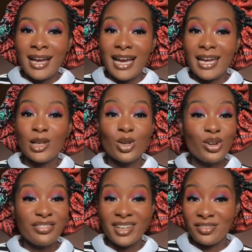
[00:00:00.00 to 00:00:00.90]
I
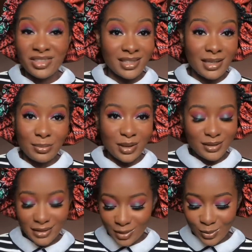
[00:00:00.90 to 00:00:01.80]
love everything about
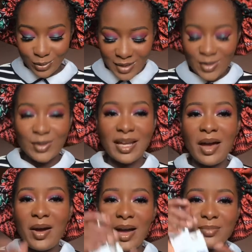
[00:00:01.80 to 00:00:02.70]
this look. So
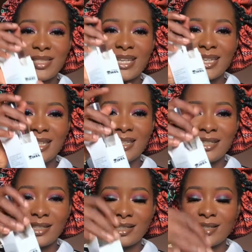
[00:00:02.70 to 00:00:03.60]
now I'm taking
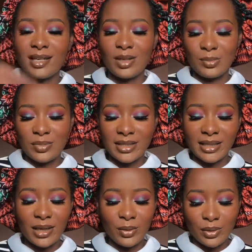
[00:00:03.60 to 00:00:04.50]
the
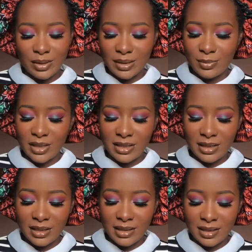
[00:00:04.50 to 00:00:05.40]
Zikel
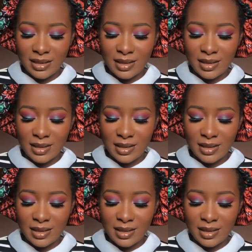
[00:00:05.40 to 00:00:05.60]
Cosmetics,